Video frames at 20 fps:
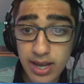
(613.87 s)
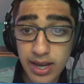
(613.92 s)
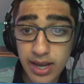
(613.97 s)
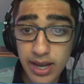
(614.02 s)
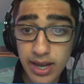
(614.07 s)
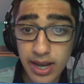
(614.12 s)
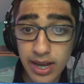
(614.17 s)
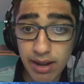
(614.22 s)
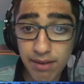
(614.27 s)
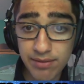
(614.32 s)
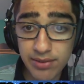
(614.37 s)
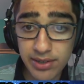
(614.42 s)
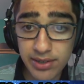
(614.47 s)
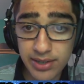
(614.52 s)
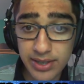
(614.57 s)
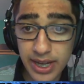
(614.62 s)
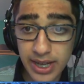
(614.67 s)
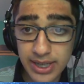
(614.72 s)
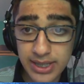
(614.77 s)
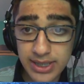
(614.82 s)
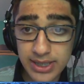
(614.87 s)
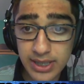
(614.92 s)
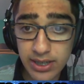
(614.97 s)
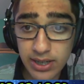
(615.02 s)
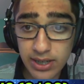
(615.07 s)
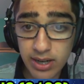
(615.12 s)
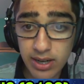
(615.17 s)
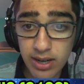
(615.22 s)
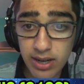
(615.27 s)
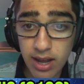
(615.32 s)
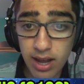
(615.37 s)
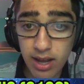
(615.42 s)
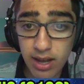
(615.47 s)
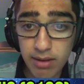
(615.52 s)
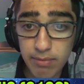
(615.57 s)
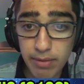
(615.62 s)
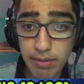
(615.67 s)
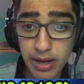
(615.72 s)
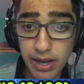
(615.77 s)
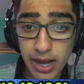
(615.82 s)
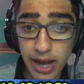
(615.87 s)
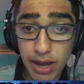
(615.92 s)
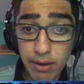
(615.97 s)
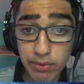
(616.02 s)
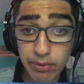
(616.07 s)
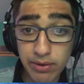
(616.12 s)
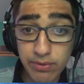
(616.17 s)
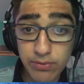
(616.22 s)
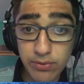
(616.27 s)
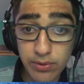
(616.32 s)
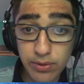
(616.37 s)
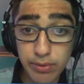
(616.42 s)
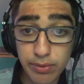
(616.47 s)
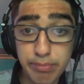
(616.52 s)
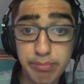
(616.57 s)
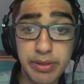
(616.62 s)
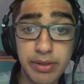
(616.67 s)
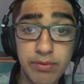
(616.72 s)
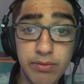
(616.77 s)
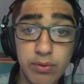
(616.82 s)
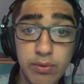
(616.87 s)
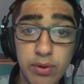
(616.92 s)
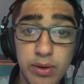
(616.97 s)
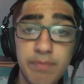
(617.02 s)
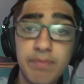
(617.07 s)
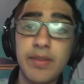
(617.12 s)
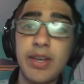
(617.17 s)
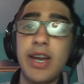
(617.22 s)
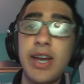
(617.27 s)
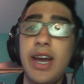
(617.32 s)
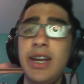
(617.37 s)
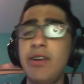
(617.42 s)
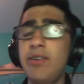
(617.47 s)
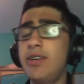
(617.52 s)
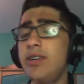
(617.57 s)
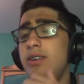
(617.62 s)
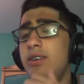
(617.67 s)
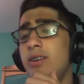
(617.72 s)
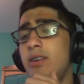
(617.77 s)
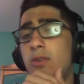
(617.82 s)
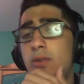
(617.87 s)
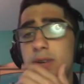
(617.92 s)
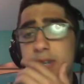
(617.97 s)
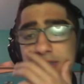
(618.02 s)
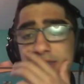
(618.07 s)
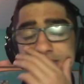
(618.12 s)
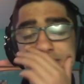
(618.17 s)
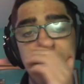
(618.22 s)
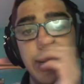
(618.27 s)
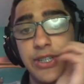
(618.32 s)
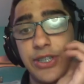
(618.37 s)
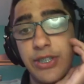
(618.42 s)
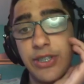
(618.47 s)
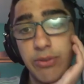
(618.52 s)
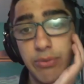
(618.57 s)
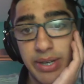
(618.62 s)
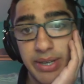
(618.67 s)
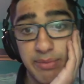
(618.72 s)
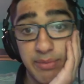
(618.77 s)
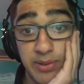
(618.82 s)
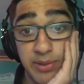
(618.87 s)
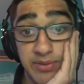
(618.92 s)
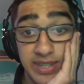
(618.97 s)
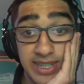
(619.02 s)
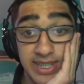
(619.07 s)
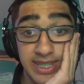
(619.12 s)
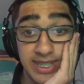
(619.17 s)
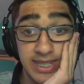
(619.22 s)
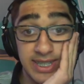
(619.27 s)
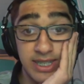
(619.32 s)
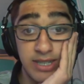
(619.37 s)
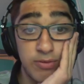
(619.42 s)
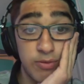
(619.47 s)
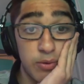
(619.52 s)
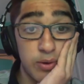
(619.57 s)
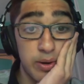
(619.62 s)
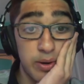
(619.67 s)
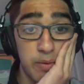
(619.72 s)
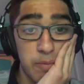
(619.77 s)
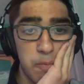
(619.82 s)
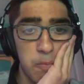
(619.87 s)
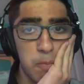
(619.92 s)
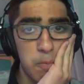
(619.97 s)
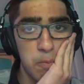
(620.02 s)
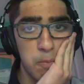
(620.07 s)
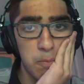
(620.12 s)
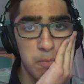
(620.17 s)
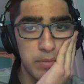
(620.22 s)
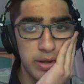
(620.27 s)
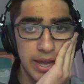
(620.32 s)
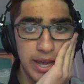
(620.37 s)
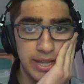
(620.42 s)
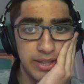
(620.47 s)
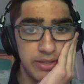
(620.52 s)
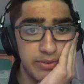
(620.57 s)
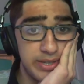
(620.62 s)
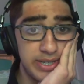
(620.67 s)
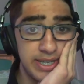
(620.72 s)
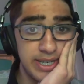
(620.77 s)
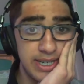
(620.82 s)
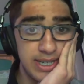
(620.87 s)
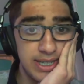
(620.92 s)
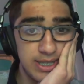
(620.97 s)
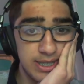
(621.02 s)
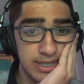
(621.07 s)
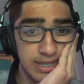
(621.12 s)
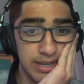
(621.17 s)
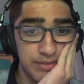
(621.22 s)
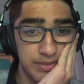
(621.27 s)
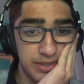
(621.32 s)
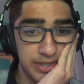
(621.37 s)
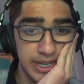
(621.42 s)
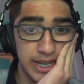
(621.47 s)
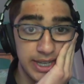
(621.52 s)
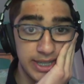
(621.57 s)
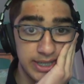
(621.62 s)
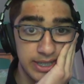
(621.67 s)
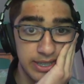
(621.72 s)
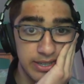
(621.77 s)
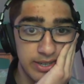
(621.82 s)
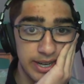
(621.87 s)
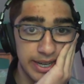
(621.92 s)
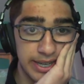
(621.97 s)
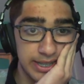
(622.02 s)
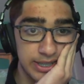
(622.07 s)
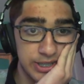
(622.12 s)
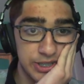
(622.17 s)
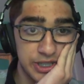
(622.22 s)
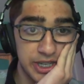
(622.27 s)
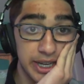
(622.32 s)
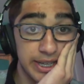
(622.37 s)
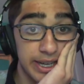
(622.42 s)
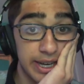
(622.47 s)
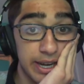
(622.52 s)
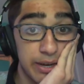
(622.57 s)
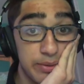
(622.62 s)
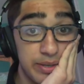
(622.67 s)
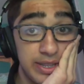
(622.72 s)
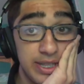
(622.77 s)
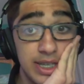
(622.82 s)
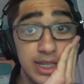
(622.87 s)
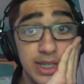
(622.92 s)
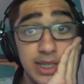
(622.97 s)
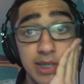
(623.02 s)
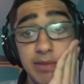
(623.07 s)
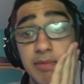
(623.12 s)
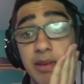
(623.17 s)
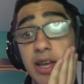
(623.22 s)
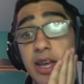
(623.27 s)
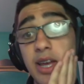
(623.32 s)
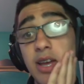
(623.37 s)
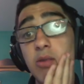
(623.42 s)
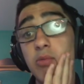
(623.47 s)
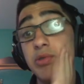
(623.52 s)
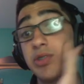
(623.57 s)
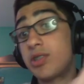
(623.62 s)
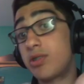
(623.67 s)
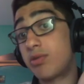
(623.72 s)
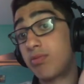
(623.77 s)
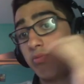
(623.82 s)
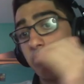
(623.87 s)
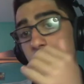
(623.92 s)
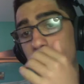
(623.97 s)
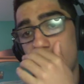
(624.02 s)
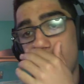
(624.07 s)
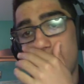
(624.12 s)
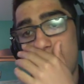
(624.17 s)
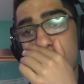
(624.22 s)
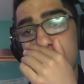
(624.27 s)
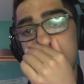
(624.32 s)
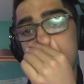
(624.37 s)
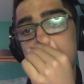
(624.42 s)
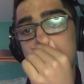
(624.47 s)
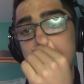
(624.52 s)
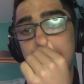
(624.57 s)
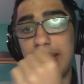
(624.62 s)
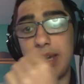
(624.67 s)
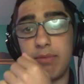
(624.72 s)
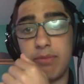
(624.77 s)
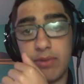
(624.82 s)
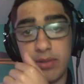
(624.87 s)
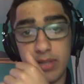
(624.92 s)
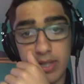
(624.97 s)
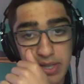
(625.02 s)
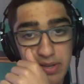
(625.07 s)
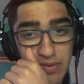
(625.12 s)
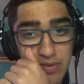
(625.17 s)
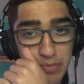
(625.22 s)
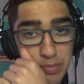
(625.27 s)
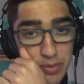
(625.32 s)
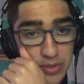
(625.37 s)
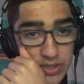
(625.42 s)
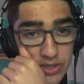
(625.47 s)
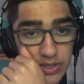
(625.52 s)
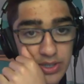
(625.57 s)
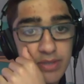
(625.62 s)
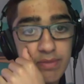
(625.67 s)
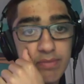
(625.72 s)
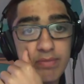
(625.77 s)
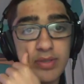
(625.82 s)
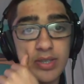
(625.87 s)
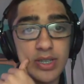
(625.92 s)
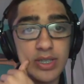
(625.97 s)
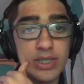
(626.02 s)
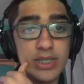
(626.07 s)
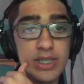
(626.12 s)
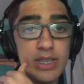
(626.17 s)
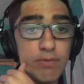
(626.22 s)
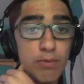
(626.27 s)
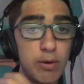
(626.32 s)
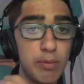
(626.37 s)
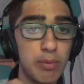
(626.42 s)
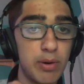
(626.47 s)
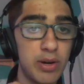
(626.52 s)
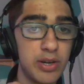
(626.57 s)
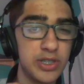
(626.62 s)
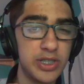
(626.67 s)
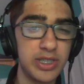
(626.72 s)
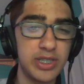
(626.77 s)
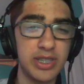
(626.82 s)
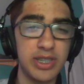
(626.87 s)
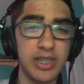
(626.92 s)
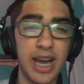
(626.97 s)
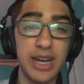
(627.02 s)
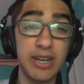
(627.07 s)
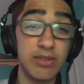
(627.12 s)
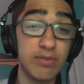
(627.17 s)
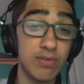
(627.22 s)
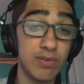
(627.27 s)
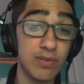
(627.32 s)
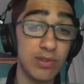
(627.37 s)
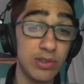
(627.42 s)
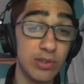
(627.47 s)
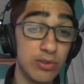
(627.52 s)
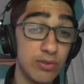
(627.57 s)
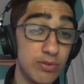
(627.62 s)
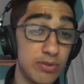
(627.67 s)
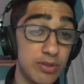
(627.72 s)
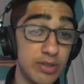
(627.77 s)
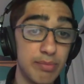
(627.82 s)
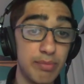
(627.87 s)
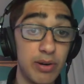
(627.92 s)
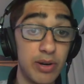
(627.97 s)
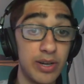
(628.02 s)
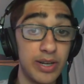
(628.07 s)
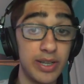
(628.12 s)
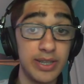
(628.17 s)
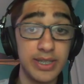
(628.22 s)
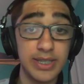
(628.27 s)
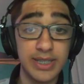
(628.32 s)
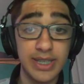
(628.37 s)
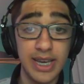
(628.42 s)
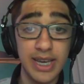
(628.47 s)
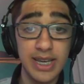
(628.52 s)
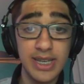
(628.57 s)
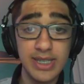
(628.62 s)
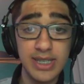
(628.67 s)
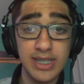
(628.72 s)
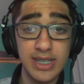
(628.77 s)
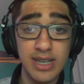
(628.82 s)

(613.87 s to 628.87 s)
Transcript: And after it takes here, I went for b4. And now here, according to the engine, the winning move is c4. And the reason is because after takes here, I get check and I win this, which is what happened in the game with a different position. The c4 pawn I don't lose the pawn in this case.